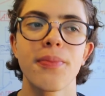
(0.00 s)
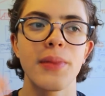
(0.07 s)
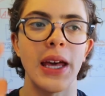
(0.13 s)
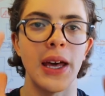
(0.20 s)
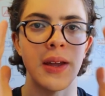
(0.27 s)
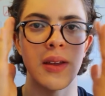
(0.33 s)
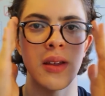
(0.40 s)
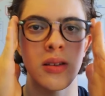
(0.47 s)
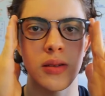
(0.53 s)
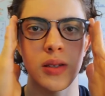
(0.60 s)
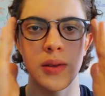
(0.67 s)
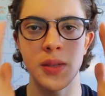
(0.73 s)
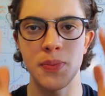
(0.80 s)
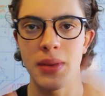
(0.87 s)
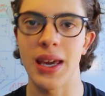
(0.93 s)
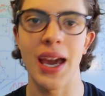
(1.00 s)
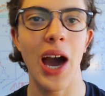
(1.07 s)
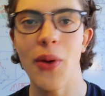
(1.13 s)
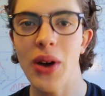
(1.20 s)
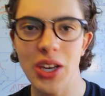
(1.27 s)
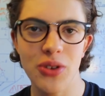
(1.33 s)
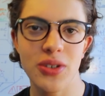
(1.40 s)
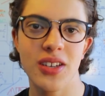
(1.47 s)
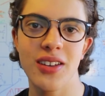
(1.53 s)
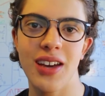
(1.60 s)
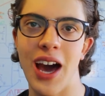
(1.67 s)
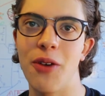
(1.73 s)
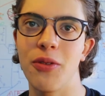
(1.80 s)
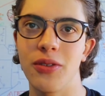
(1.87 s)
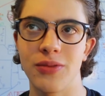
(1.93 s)
Yeah, it's just me, how I use it,
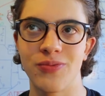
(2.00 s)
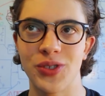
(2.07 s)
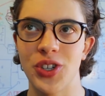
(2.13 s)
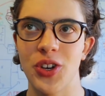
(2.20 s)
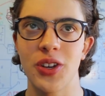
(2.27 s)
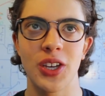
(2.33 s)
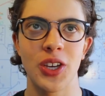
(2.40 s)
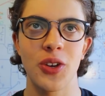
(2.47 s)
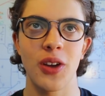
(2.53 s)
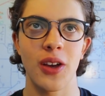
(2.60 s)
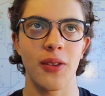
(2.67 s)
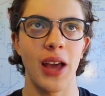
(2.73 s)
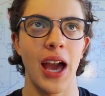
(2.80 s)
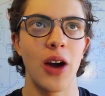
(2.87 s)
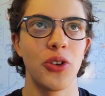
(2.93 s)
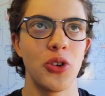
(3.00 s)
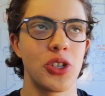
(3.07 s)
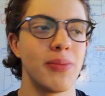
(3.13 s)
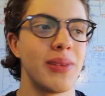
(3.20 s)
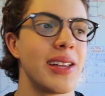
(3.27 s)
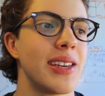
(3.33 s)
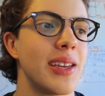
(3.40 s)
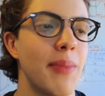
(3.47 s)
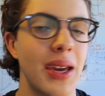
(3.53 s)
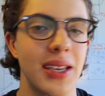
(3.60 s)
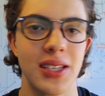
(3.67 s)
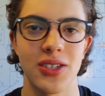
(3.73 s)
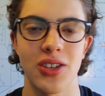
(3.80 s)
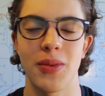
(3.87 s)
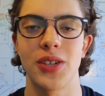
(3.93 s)
how I'm showing you how Notability
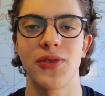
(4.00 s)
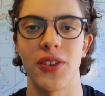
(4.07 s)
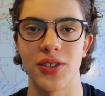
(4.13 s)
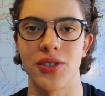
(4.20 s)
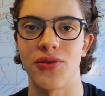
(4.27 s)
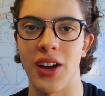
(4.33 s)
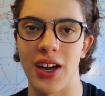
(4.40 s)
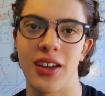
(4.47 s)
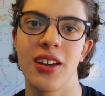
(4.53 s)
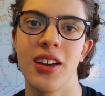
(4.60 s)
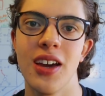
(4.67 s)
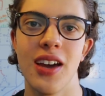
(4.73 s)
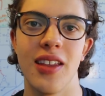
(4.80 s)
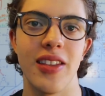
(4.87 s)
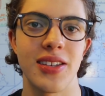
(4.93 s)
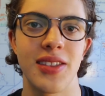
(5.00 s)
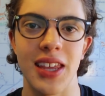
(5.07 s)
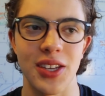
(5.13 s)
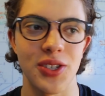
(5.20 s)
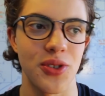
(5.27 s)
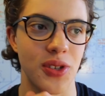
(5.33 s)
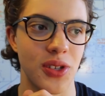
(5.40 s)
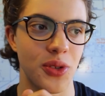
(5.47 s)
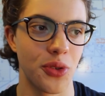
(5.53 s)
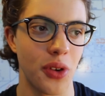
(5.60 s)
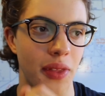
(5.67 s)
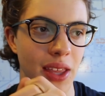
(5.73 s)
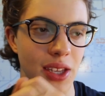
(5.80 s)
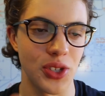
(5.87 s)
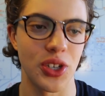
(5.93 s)
makes it so much fun to write, and the sort
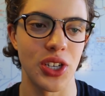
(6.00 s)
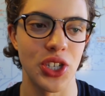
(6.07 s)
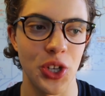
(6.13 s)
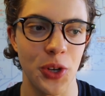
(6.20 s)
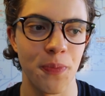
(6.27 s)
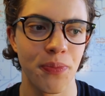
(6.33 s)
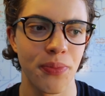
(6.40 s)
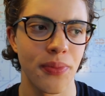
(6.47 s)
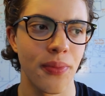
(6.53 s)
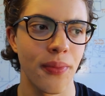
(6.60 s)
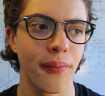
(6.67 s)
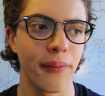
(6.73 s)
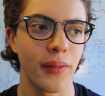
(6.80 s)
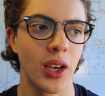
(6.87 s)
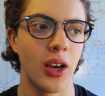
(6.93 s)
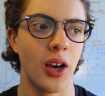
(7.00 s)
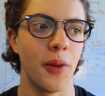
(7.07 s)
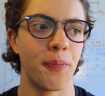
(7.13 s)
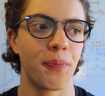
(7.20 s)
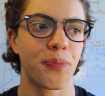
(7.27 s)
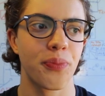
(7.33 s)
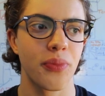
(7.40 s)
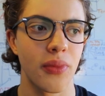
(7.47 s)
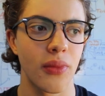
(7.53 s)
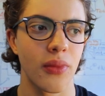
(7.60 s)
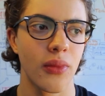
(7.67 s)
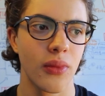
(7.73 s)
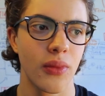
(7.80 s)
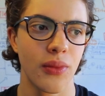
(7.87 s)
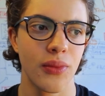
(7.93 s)
of things you can do. So
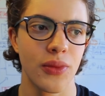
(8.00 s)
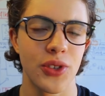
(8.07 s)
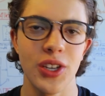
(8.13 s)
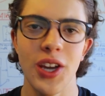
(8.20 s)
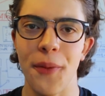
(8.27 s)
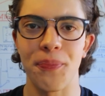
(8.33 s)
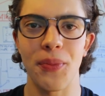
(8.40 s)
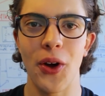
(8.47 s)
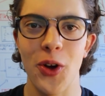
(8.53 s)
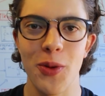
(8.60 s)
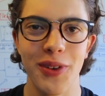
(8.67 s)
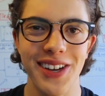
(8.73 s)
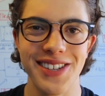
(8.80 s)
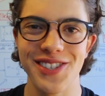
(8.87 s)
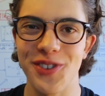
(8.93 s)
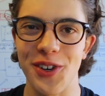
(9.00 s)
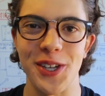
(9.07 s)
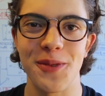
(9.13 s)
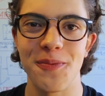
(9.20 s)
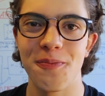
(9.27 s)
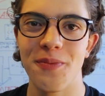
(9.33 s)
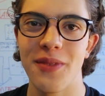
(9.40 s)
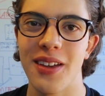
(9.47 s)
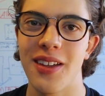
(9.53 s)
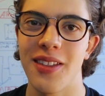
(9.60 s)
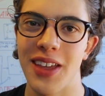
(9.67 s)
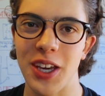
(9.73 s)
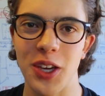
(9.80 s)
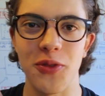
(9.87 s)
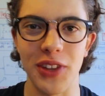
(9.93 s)
yeah, I hope you guys enjoy.
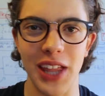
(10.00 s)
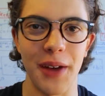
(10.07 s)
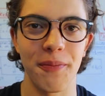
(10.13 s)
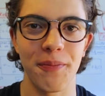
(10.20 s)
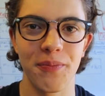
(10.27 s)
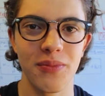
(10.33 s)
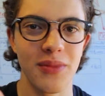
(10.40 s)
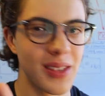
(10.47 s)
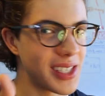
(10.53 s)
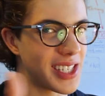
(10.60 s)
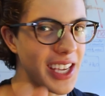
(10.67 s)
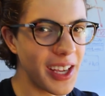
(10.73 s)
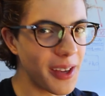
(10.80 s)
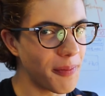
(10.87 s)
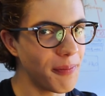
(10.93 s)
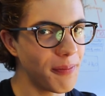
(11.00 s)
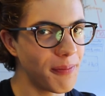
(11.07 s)
Thank you for that. See ya.